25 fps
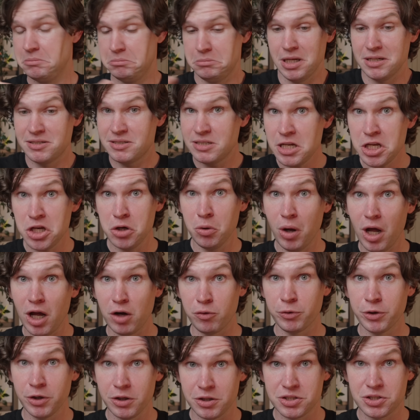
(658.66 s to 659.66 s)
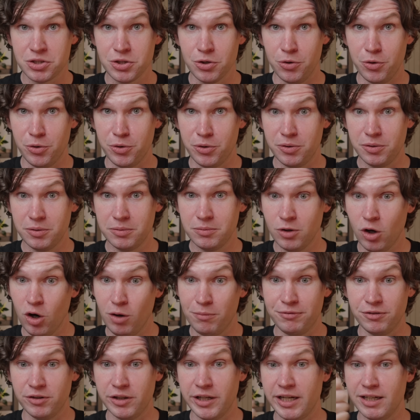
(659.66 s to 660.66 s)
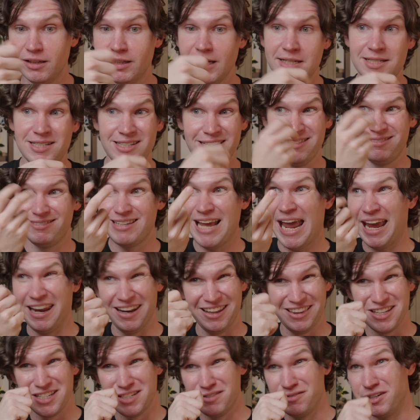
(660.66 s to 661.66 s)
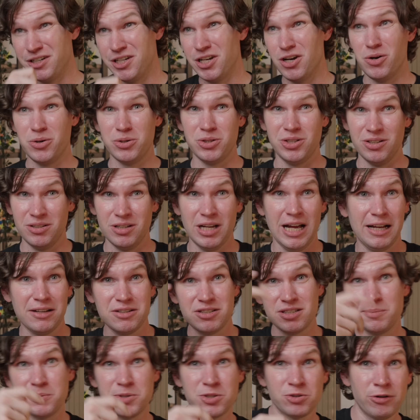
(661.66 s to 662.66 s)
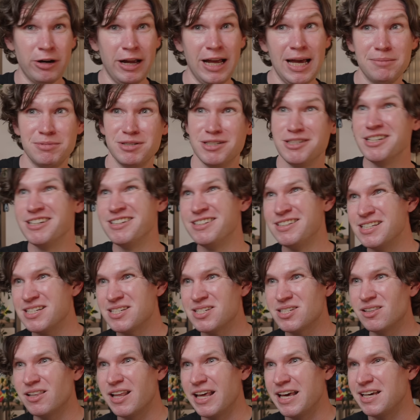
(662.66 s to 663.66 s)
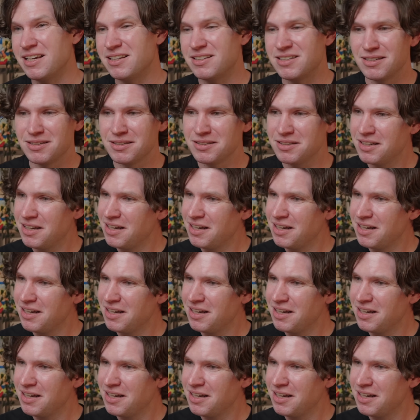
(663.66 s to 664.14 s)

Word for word: I'll see you all real soon, hopefully, unless you hated this video and you unsubscribed and you disliked and